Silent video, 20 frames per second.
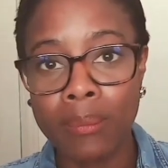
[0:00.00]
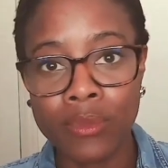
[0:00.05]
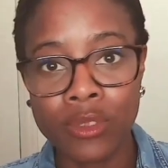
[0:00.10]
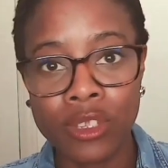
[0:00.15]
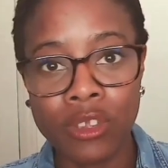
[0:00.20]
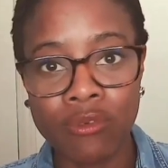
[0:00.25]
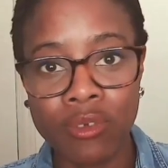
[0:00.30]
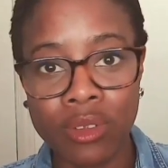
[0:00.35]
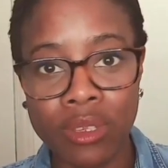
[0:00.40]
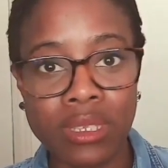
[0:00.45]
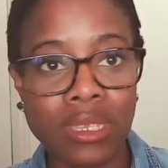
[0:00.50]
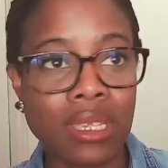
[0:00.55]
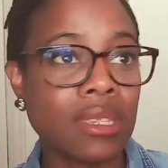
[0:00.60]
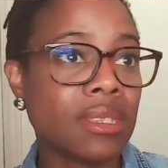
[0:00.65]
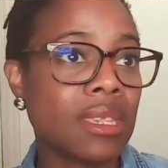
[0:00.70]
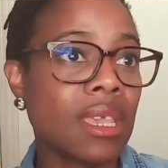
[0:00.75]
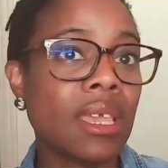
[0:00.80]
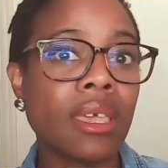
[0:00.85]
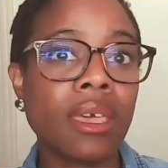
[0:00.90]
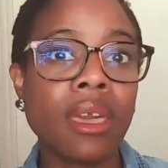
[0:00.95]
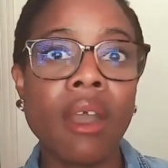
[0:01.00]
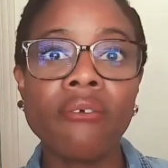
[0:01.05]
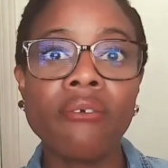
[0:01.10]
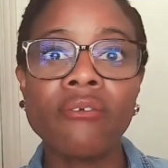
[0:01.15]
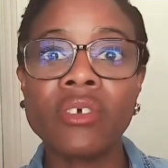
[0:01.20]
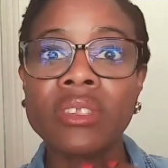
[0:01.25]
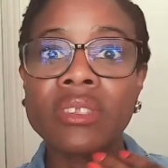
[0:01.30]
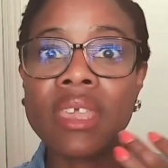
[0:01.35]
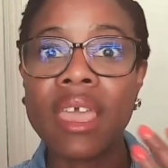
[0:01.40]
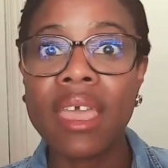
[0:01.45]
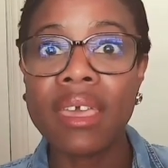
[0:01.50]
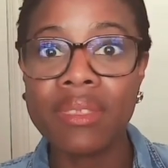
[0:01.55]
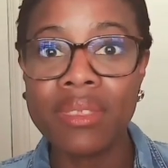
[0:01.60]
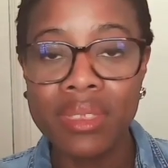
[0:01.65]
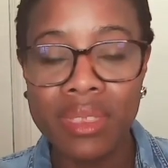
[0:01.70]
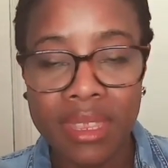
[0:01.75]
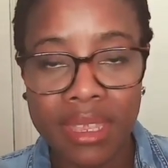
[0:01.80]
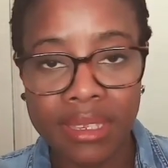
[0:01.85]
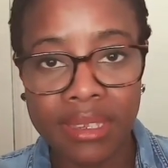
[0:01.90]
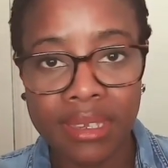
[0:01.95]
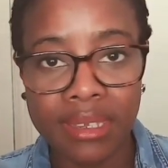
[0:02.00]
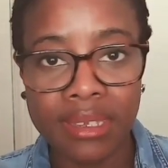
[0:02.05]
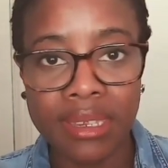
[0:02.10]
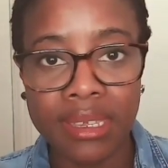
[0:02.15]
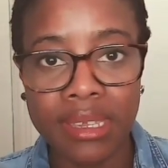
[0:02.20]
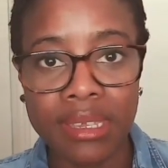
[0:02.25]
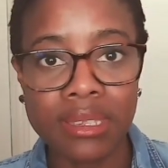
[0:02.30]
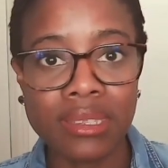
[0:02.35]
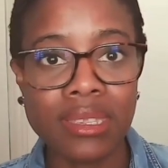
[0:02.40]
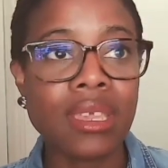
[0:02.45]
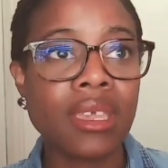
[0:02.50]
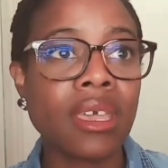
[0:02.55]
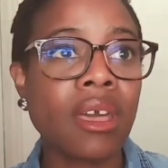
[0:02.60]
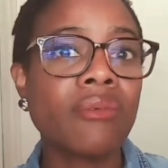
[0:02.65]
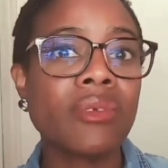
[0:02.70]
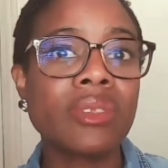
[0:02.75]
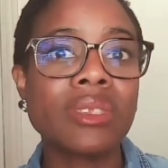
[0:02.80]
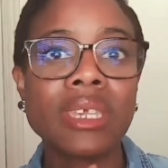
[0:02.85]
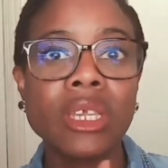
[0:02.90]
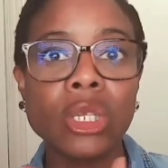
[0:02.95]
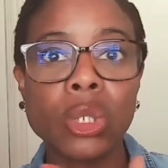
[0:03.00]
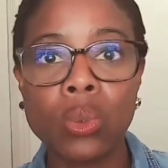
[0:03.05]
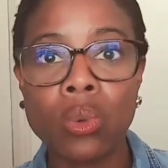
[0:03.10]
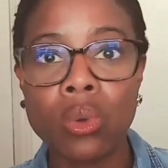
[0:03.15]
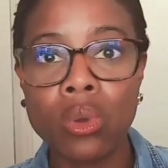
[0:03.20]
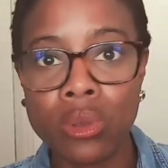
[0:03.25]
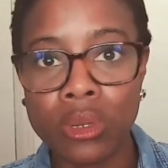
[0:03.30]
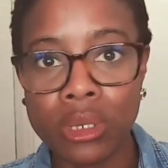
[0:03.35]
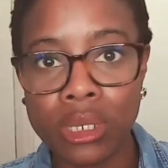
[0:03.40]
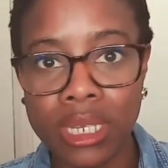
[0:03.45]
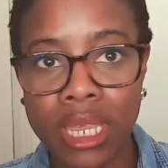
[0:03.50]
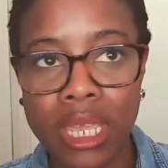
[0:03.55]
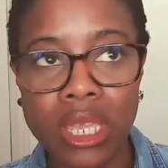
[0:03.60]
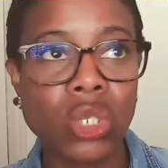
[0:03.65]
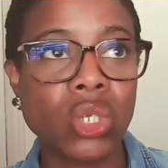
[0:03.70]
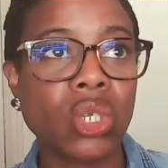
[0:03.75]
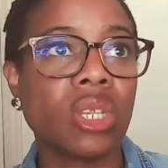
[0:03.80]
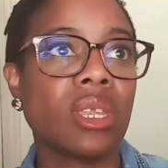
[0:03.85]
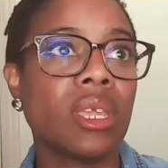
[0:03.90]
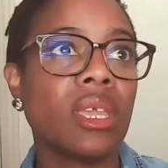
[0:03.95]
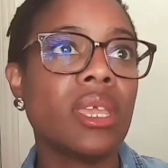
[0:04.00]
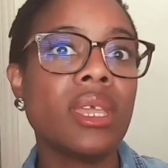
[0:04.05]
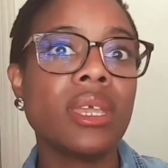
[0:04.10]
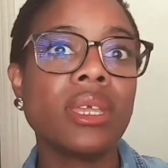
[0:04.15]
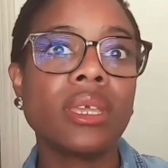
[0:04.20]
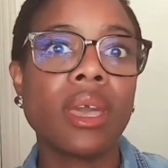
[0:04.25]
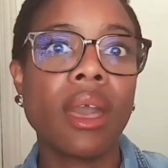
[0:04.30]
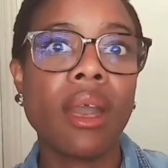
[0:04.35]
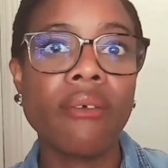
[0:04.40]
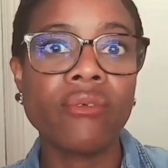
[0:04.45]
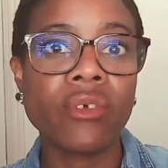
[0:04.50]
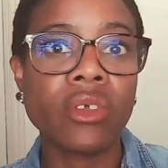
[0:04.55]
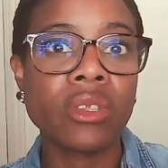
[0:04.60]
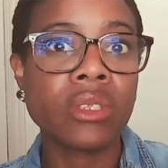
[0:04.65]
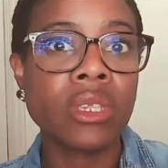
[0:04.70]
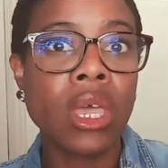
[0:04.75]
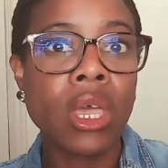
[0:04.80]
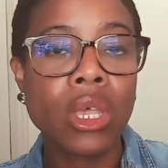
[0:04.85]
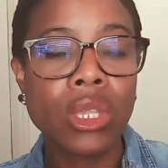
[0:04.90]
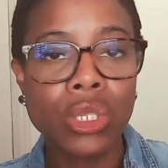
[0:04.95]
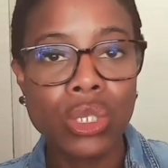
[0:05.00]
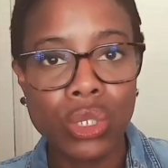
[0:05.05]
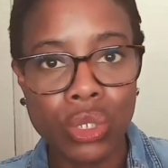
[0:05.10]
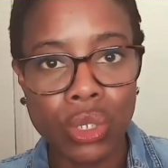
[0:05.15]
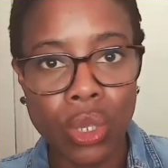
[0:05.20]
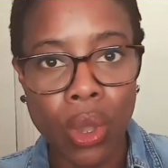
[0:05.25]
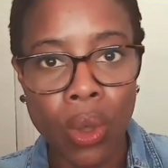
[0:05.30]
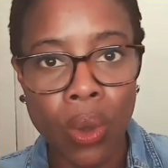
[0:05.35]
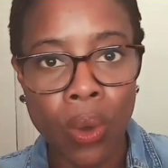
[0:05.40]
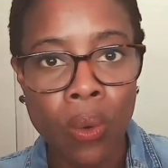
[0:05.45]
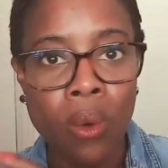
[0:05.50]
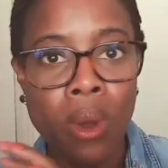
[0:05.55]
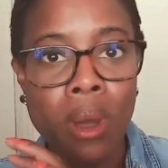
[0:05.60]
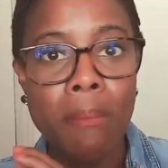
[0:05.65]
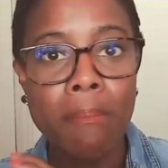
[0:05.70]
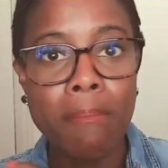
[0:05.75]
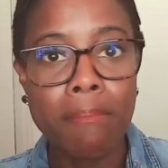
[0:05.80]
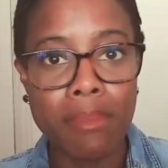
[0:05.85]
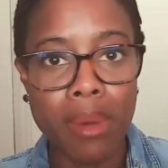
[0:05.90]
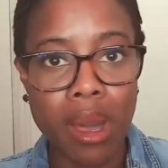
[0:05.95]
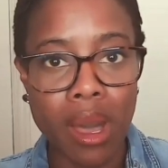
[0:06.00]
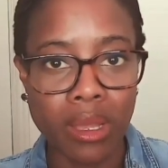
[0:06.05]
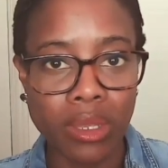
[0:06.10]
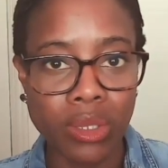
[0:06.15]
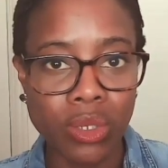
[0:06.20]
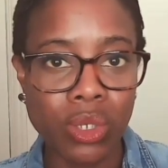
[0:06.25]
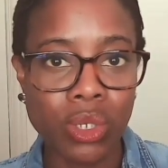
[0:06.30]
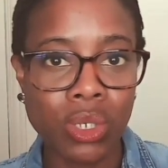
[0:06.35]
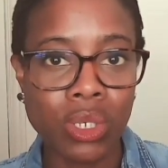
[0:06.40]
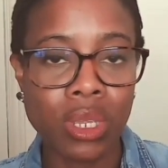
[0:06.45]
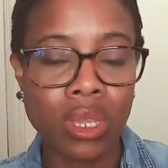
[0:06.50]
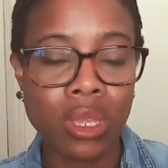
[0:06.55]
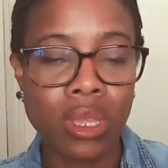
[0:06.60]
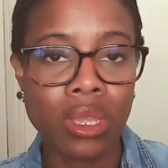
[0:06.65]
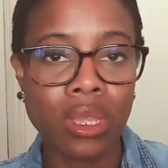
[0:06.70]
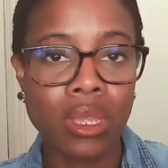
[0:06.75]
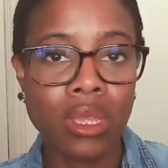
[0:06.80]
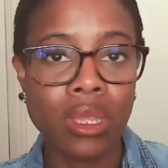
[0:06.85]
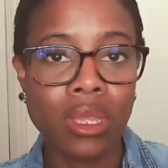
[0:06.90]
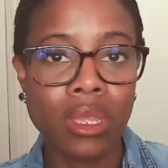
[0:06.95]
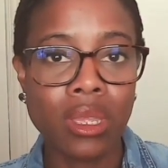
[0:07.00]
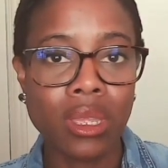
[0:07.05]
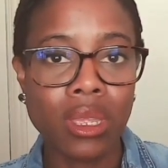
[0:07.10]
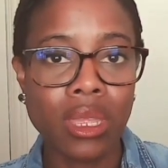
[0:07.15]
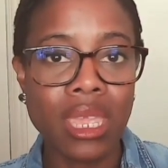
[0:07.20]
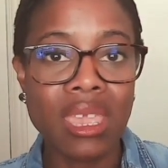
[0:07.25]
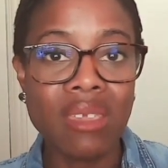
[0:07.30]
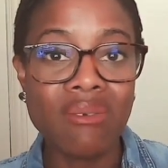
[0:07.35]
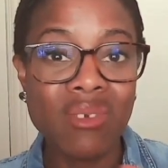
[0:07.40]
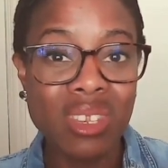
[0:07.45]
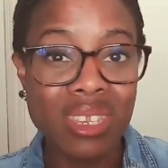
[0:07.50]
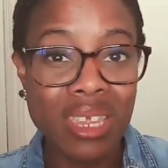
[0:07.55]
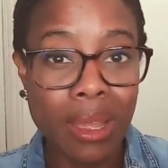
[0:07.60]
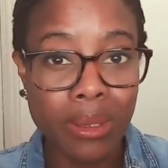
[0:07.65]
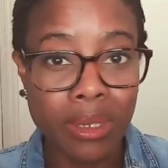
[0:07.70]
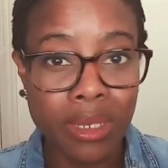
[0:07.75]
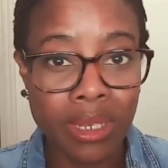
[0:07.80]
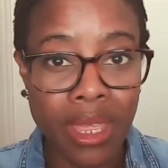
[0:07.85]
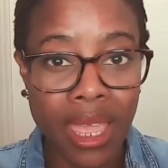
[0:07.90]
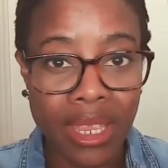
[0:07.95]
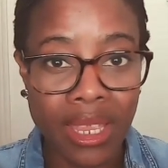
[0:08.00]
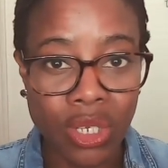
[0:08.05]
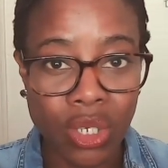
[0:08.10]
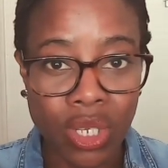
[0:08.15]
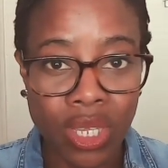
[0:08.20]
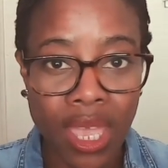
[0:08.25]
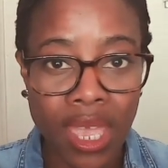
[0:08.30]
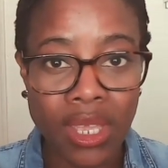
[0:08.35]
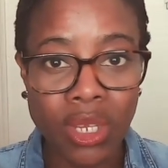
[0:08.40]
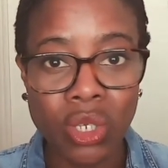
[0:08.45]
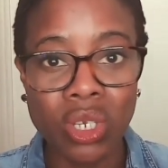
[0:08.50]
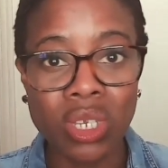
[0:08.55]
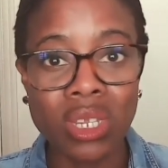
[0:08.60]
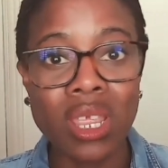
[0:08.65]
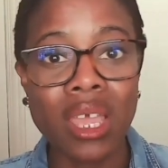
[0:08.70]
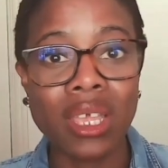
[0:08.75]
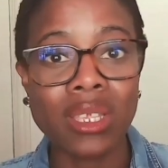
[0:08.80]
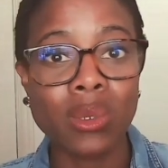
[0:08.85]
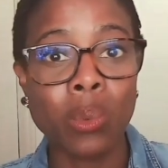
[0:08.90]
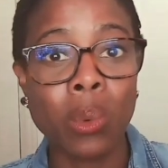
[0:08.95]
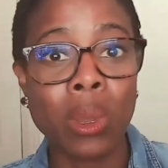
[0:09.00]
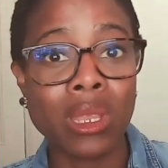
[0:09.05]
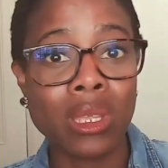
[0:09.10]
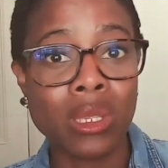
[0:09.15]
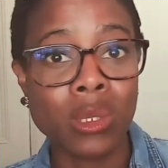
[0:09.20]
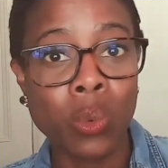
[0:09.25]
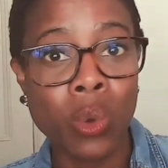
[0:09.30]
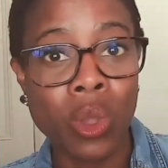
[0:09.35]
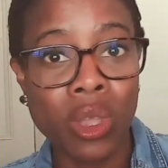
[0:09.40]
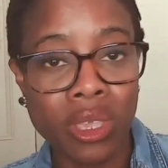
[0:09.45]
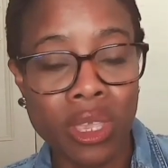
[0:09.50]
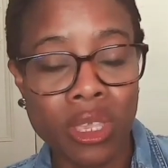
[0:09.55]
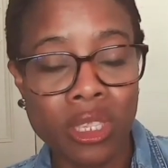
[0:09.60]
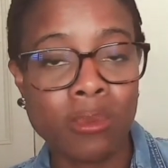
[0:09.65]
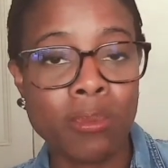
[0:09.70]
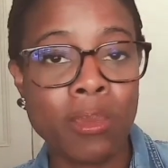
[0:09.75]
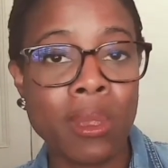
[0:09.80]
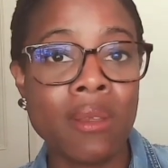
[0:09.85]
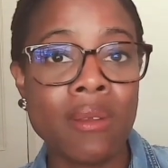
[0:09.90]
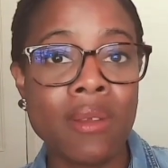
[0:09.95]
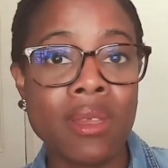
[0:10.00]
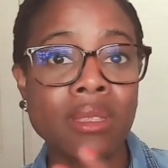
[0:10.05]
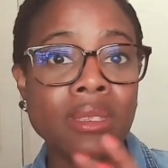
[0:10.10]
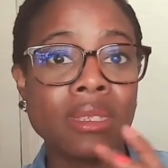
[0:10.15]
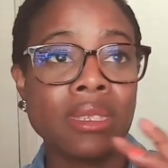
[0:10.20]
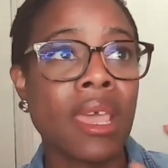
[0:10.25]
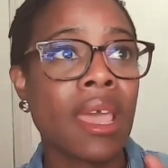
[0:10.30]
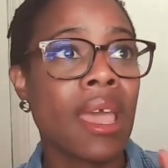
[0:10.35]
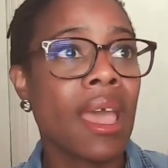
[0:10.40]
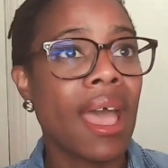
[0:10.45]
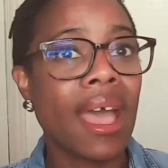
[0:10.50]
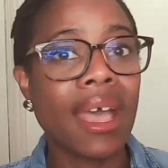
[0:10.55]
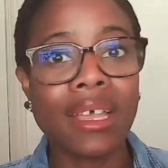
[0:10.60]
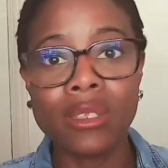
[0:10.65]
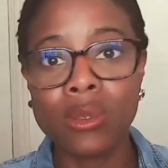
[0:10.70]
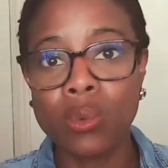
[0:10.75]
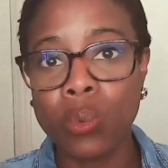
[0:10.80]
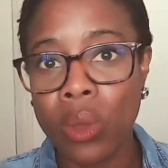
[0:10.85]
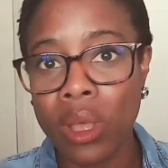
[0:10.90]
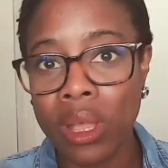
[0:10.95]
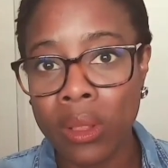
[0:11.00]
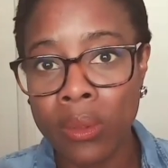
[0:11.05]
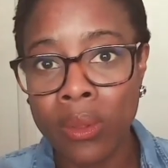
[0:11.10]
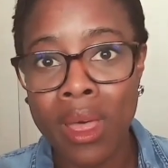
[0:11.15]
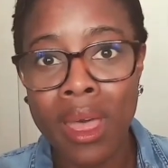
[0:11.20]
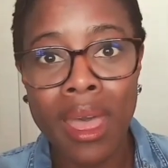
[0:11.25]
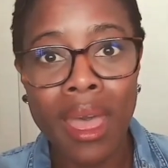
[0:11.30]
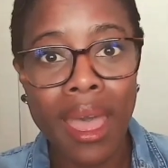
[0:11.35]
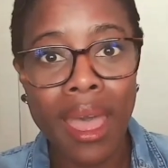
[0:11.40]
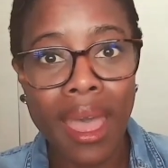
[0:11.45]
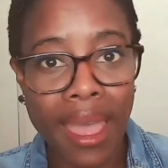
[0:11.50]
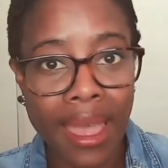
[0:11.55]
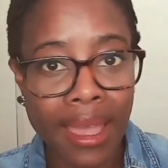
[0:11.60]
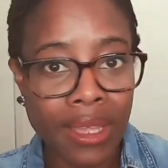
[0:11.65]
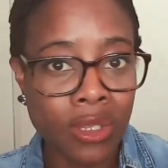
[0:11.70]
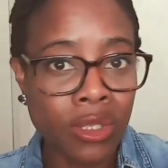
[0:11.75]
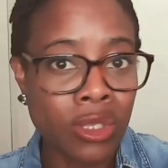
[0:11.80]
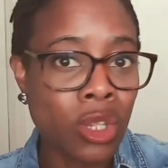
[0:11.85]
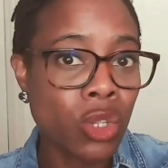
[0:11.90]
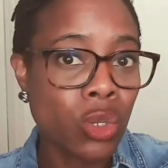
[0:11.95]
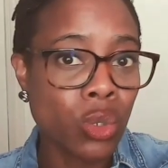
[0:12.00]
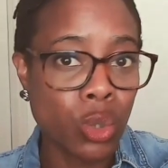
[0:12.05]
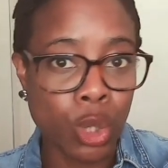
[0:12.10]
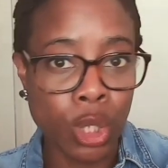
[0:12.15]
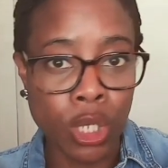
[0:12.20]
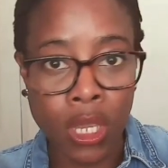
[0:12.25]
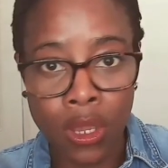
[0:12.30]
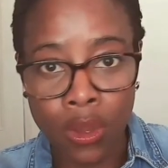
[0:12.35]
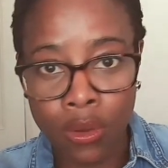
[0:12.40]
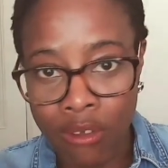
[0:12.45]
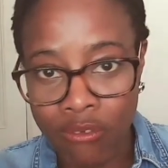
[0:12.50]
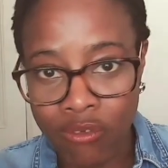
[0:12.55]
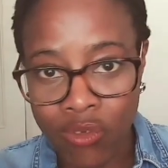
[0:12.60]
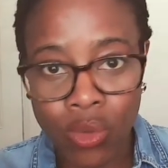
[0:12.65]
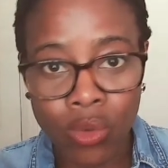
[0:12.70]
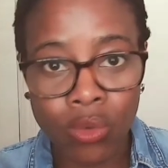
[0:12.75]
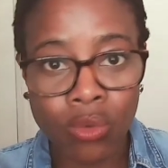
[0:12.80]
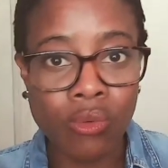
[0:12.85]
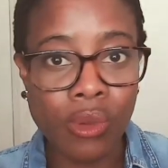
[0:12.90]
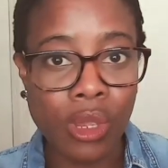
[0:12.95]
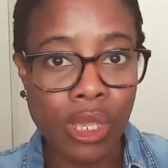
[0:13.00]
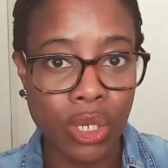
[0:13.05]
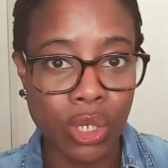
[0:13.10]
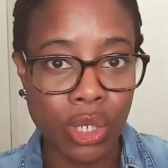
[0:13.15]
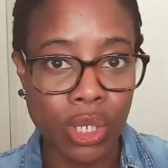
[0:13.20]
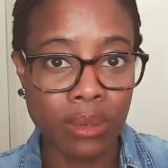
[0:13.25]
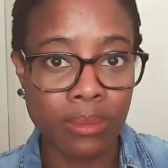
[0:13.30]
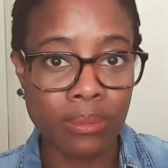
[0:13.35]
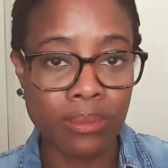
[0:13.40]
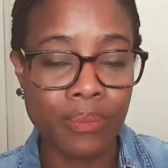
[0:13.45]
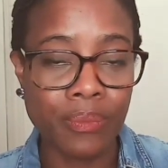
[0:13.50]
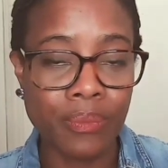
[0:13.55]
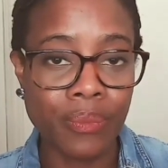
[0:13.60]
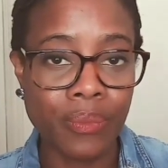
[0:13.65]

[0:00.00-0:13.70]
differences, it covers ethnicities, it covers sexual orientation, it covers so much. Even down to education, as well as work experience, as well as your geographical region.